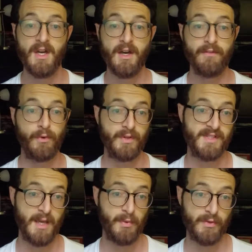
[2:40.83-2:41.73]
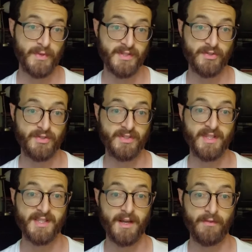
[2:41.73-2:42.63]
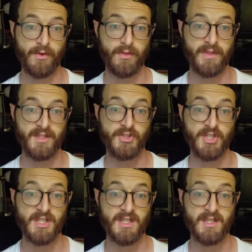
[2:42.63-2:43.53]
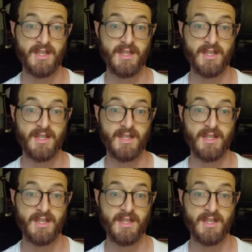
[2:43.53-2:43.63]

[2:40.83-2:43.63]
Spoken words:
For example, the researchers discovered the gene